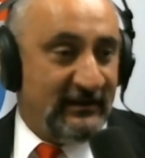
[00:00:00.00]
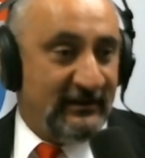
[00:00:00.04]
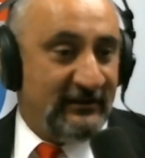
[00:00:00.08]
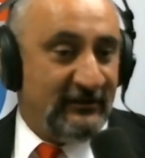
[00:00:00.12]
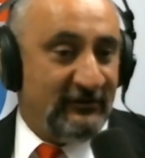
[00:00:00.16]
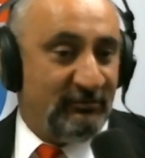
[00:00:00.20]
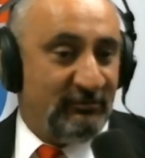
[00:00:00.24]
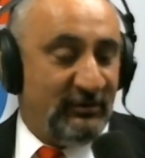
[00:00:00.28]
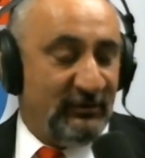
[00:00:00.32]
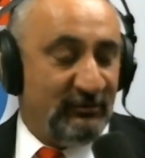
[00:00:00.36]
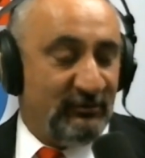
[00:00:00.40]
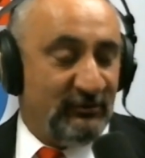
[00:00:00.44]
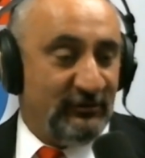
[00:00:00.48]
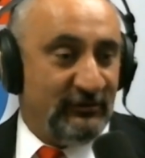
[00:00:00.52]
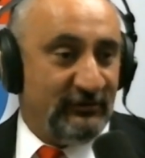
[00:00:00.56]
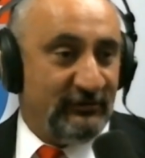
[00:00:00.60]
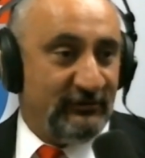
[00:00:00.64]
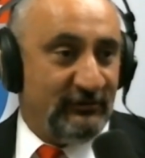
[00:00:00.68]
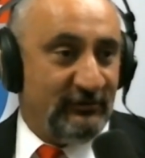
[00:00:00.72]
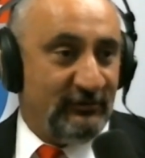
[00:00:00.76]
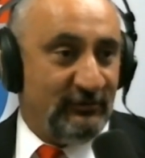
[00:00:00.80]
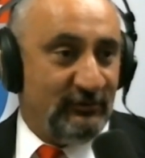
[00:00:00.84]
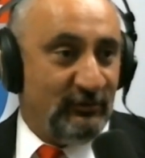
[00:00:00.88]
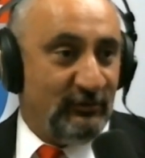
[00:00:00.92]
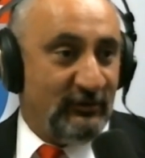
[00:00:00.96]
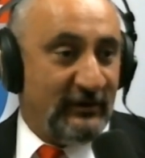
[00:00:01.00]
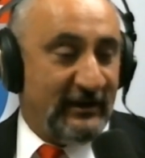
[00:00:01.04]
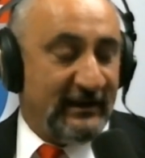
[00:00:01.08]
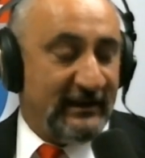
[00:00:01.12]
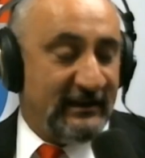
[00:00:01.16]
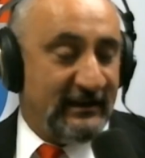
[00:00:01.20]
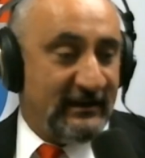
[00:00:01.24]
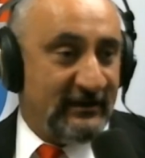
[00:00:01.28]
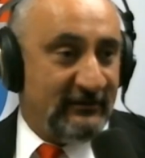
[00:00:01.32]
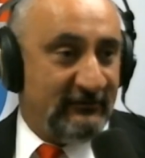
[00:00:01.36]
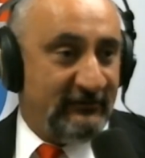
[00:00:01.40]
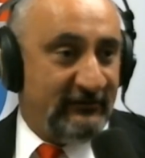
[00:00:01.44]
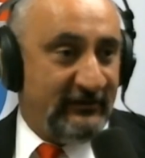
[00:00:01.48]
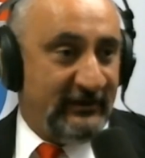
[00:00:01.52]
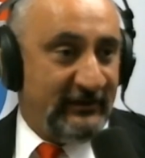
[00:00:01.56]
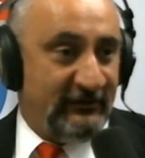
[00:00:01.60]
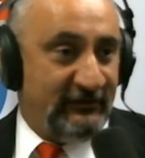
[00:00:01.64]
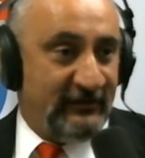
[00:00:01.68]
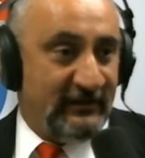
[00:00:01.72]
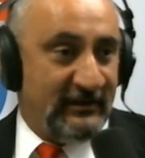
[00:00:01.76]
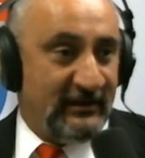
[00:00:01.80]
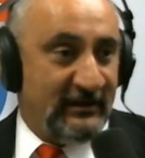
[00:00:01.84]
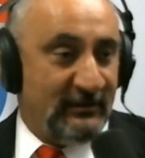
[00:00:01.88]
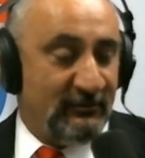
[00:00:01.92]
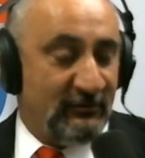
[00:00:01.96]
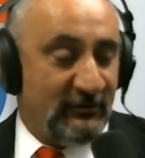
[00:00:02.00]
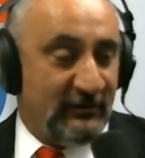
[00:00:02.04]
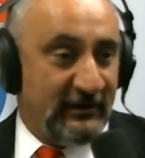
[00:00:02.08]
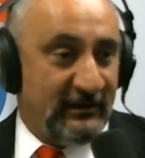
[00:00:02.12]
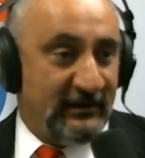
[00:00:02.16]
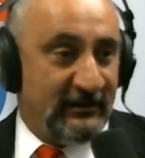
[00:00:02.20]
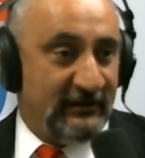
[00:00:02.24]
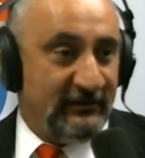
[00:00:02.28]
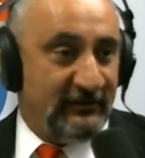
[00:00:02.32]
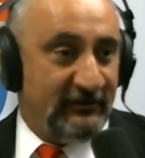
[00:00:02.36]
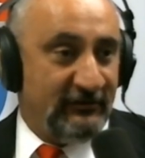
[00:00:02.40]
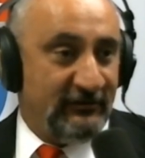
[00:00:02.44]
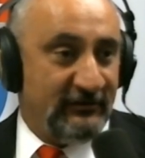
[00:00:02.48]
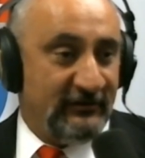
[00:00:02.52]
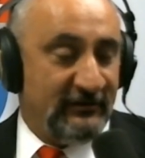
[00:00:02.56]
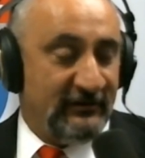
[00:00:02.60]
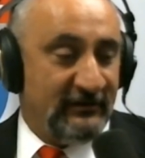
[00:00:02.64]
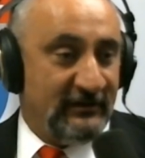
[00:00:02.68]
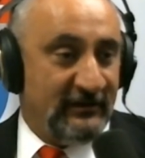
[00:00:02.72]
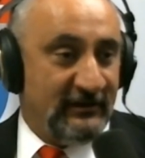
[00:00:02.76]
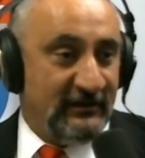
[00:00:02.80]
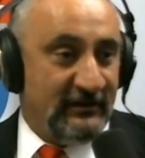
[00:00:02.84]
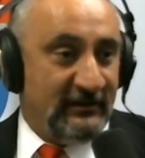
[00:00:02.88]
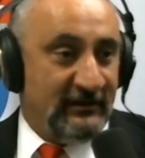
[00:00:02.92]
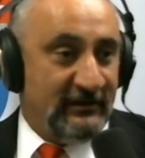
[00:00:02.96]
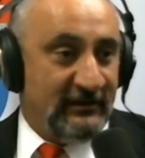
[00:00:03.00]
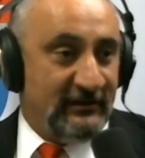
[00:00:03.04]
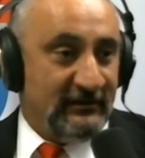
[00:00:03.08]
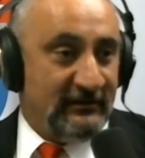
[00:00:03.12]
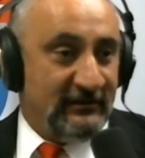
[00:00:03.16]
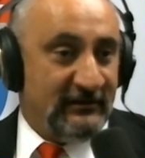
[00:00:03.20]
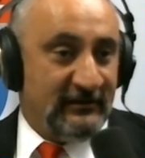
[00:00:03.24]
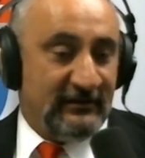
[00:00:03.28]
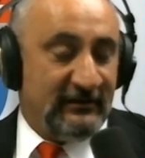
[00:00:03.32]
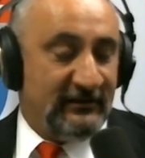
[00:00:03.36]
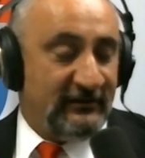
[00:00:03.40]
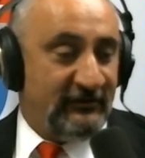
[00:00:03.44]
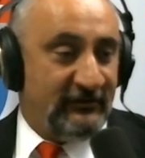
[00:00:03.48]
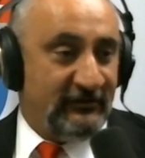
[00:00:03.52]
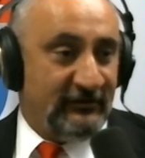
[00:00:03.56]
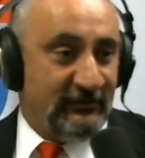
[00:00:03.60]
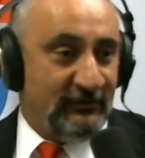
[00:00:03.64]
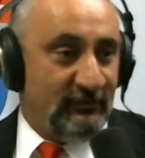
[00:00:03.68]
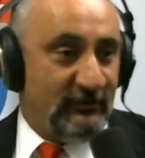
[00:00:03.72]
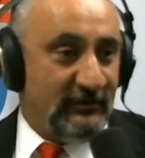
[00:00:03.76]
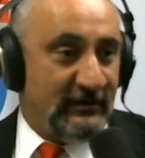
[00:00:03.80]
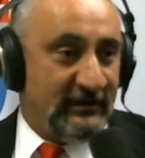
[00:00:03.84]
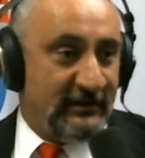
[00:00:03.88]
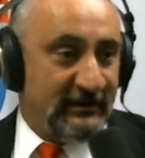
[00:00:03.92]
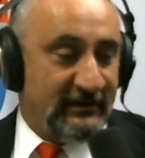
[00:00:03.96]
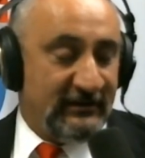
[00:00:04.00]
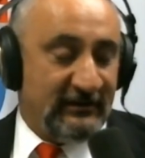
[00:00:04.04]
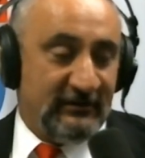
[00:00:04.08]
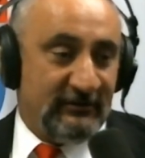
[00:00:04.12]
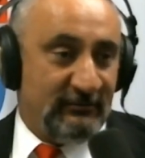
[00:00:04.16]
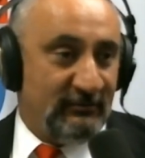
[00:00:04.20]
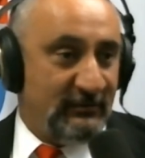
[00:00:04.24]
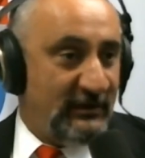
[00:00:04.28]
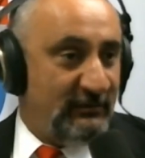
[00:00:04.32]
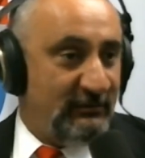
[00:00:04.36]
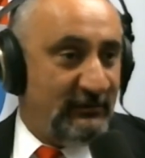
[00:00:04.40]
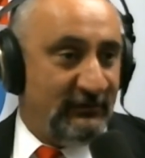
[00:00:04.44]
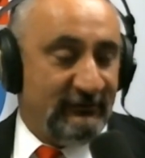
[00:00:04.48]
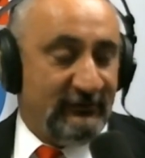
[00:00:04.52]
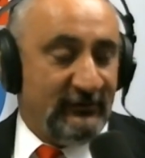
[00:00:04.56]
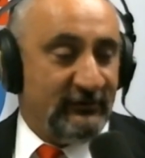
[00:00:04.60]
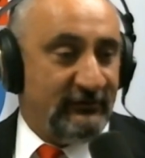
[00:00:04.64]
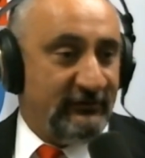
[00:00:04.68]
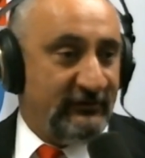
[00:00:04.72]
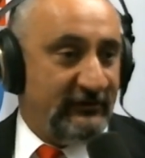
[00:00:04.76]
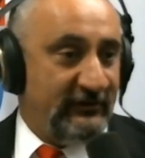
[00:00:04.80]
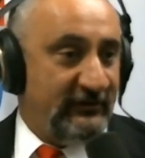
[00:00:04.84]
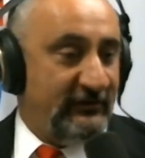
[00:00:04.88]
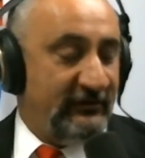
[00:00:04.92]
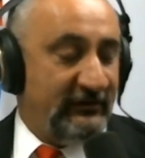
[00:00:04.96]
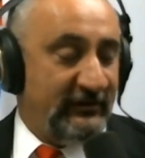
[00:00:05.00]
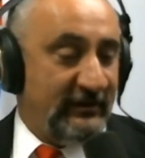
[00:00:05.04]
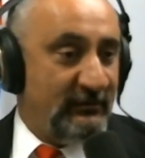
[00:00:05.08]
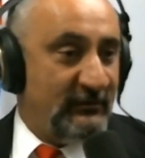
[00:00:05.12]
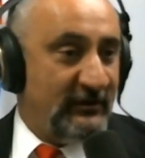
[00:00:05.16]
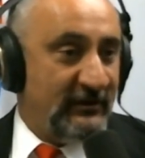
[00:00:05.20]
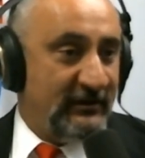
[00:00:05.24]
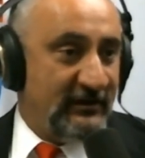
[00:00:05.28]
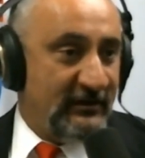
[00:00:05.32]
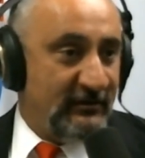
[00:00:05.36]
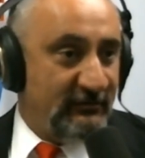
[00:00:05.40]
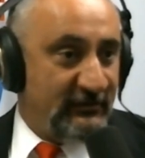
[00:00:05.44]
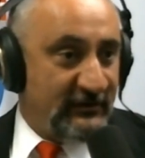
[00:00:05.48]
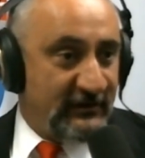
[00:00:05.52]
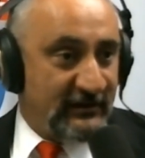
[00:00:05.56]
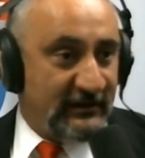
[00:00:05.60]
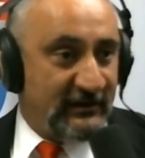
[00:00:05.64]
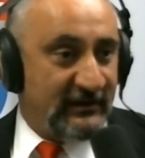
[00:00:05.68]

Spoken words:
If people don't know who I am, face and name recognition, they're going to still walk in and maybe vote for the same incumbent.